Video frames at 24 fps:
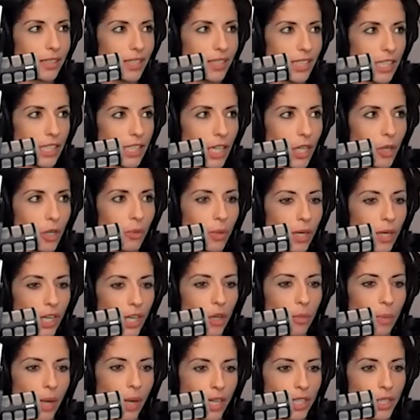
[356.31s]
you know, when I
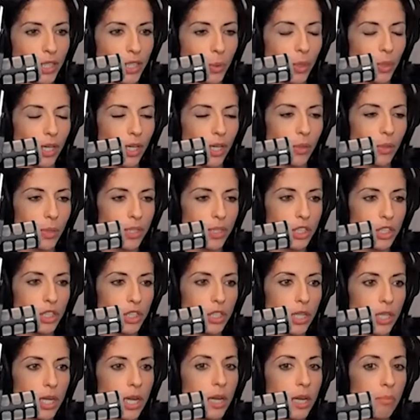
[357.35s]
go back to work,
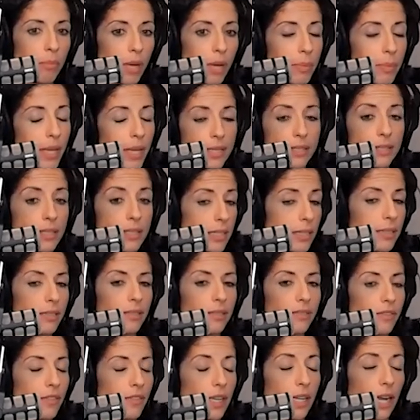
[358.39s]
which my pants
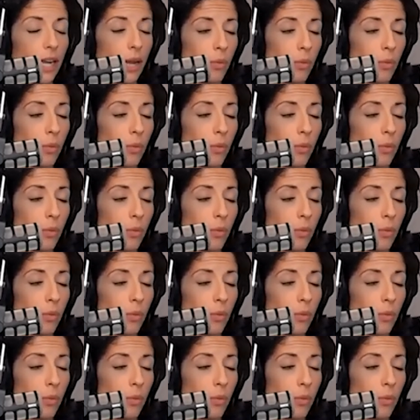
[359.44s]
didn't fit.